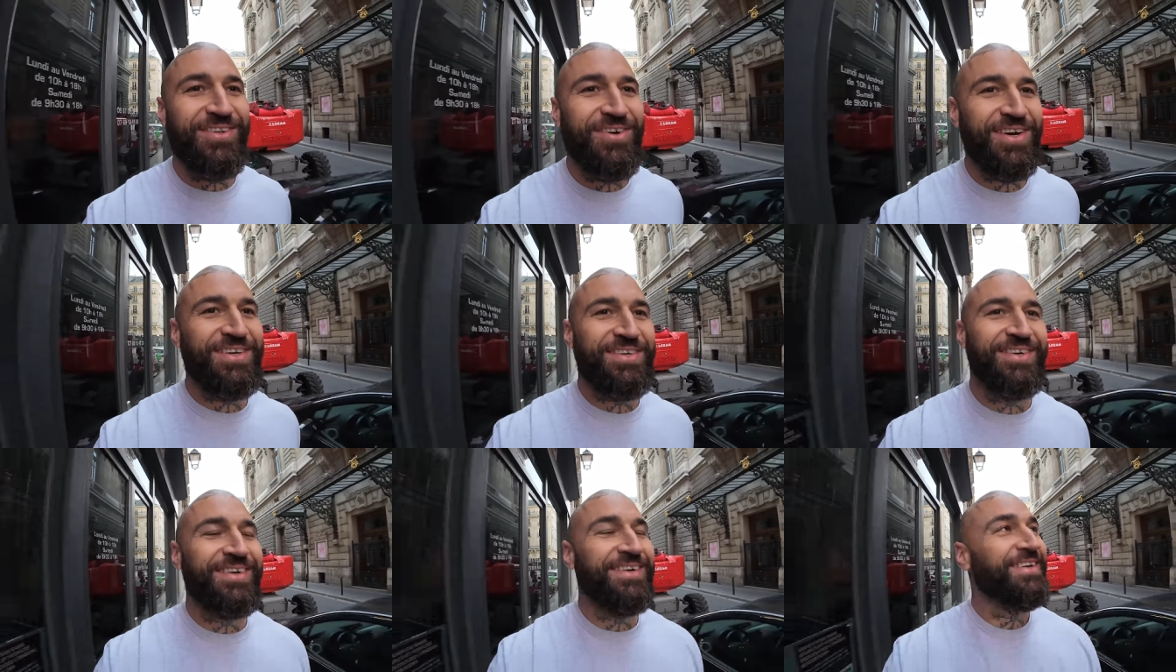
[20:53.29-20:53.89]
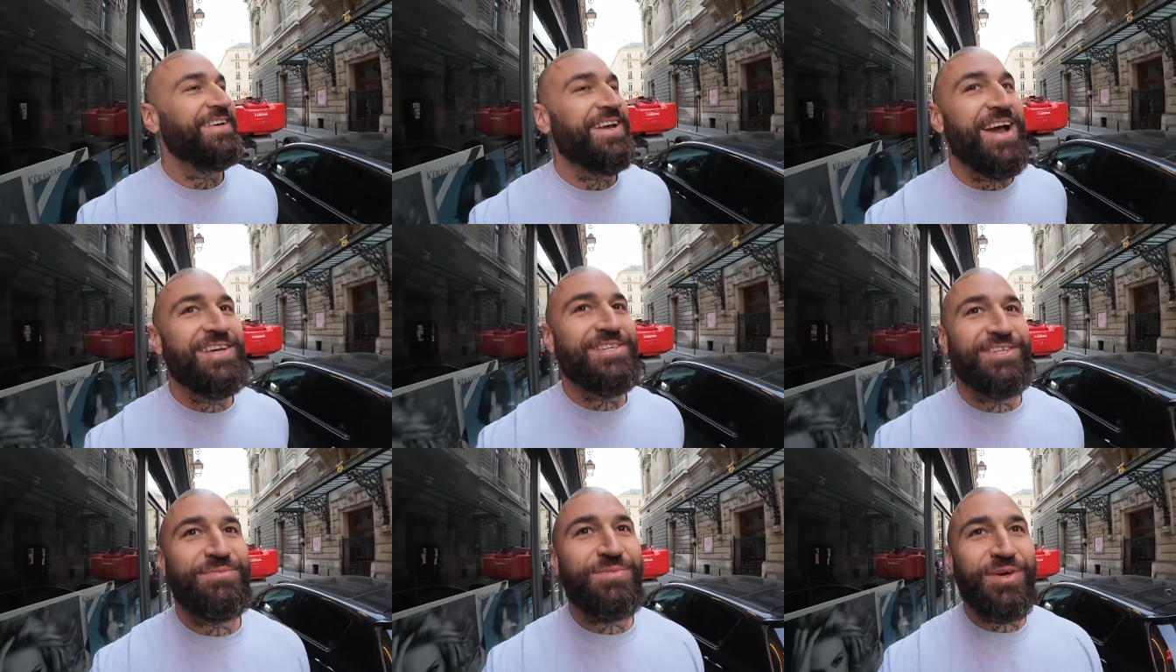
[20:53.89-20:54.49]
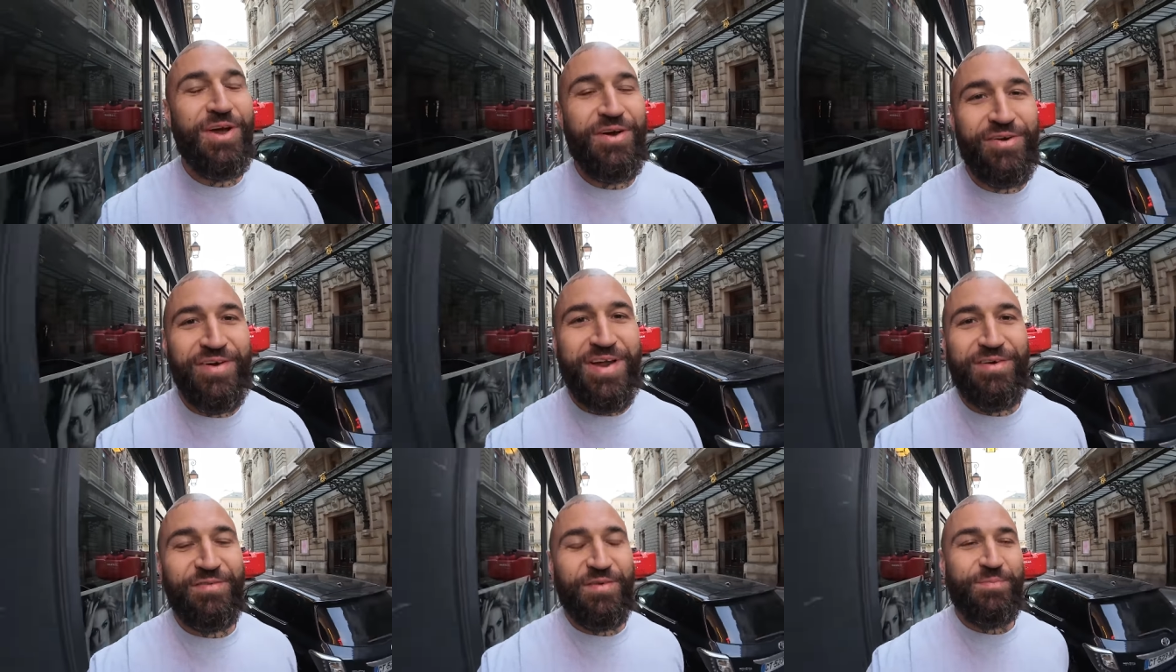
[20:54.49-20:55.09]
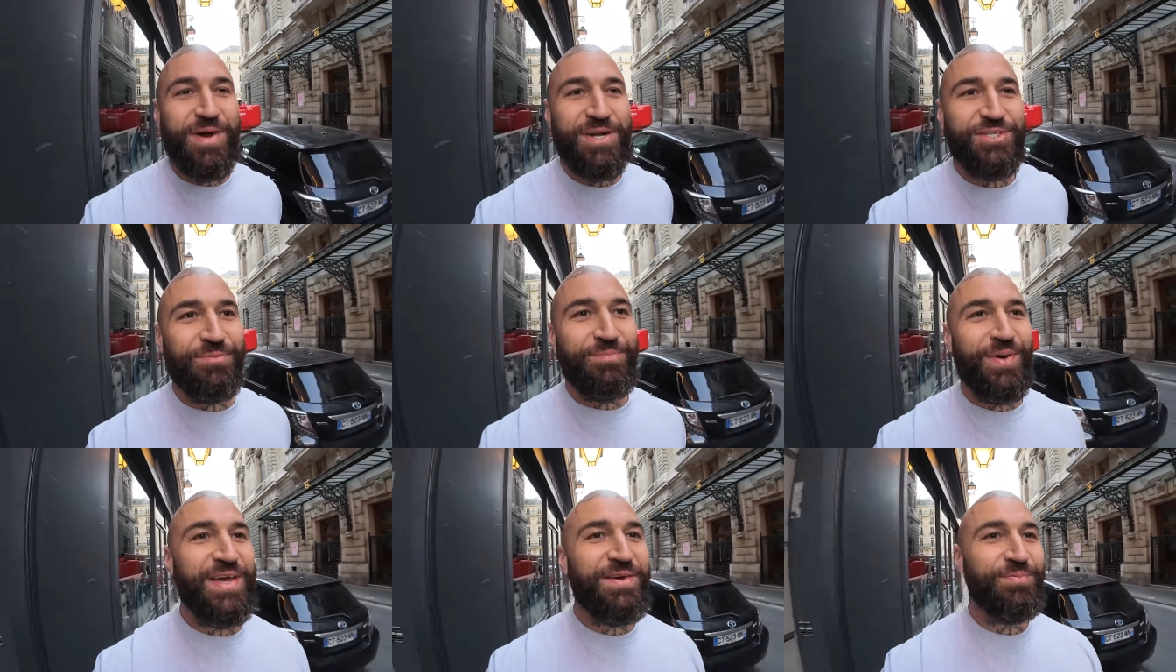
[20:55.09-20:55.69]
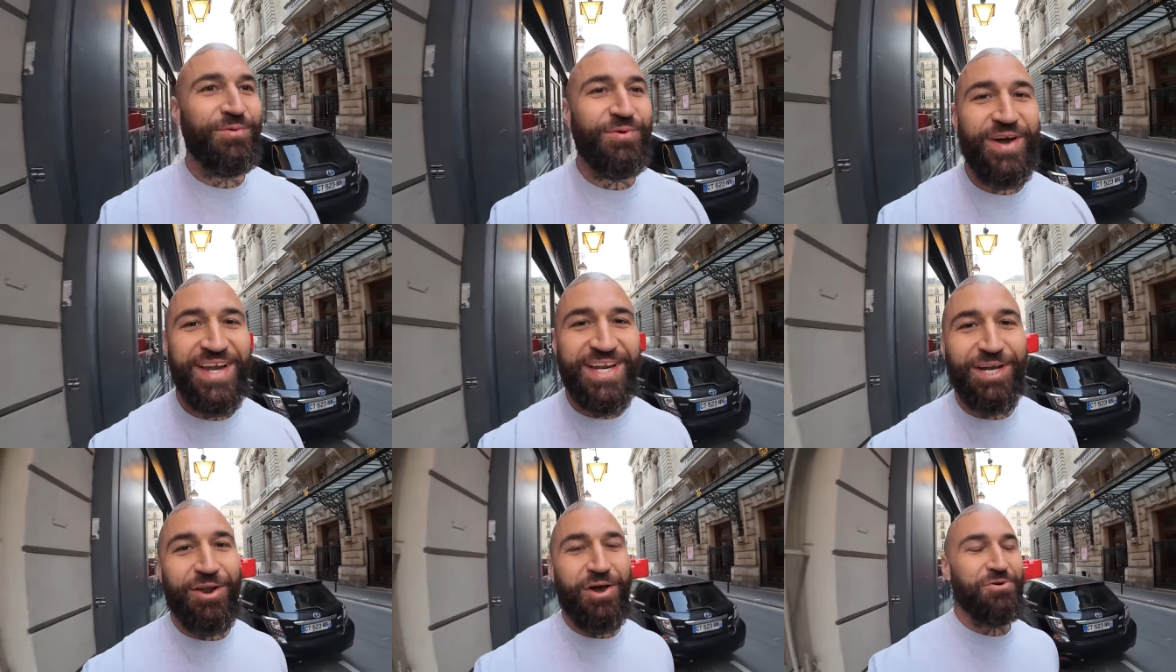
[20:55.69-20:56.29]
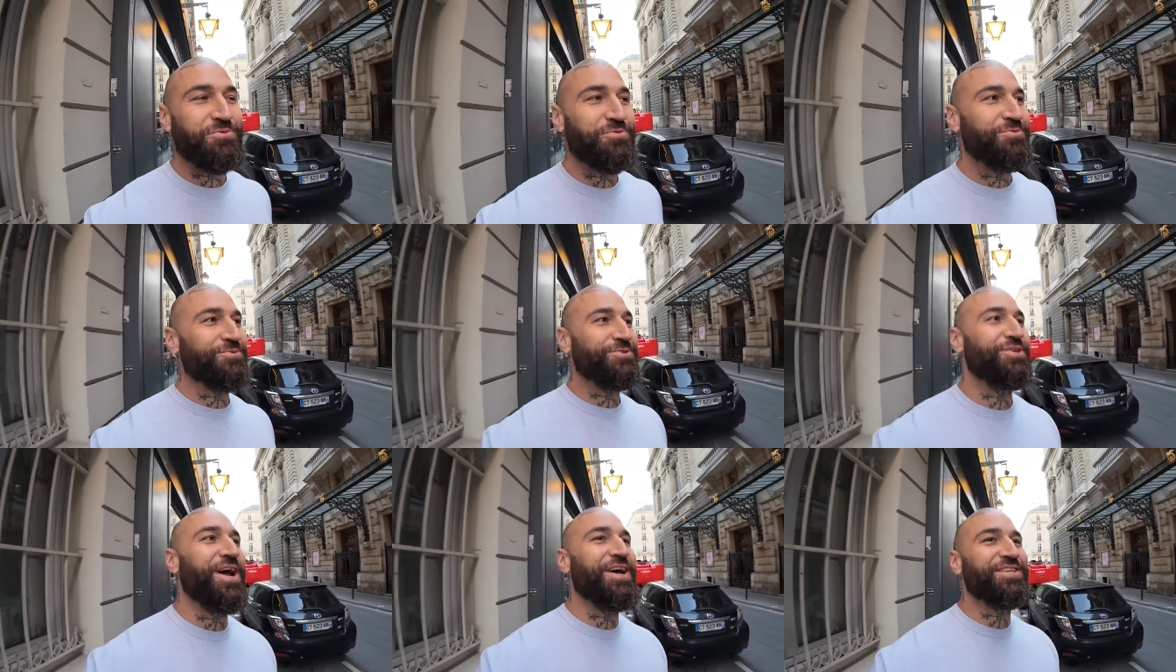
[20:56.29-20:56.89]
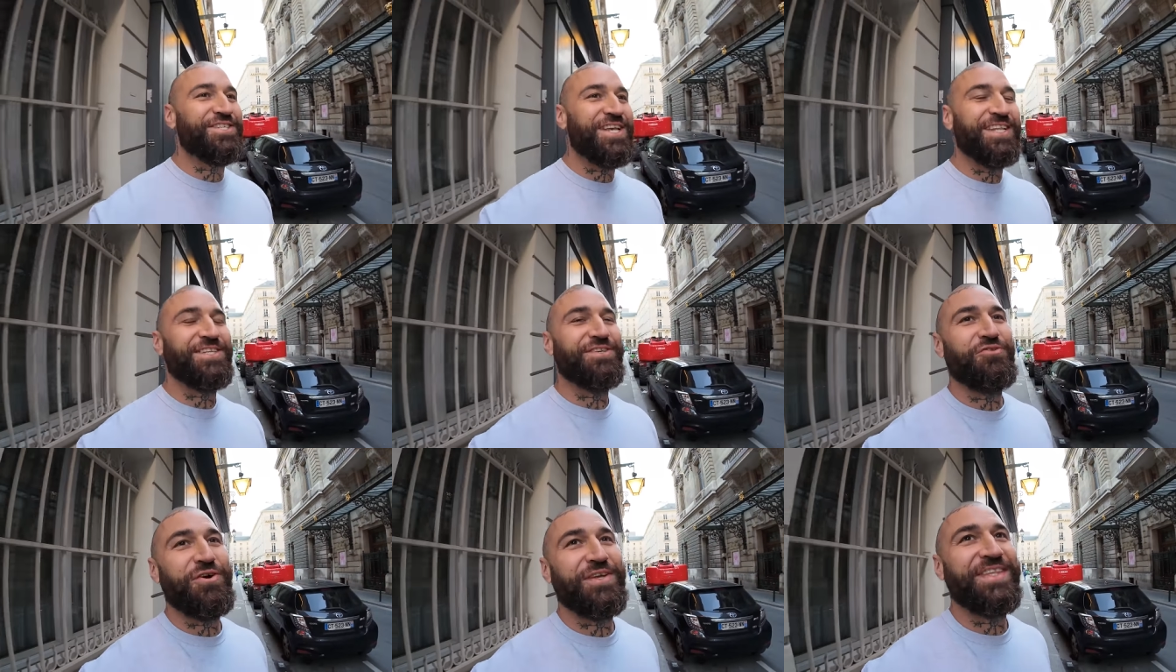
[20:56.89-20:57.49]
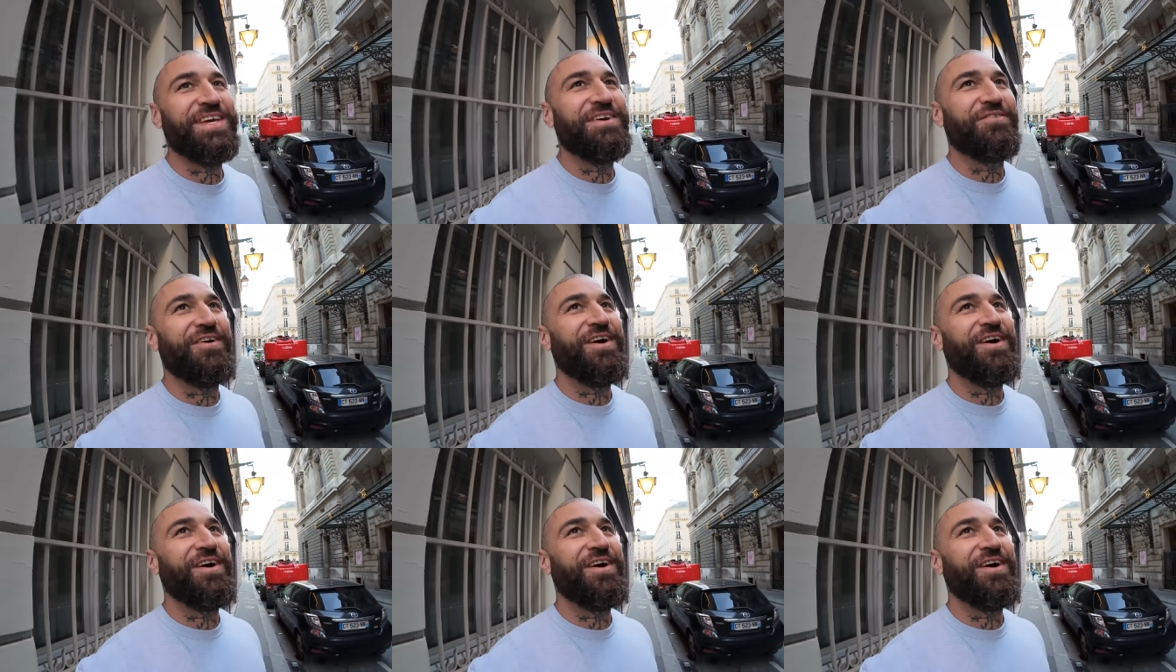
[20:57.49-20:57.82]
Like, cars, I'm not going around with a bunch of people or any locals. So I just had this idea,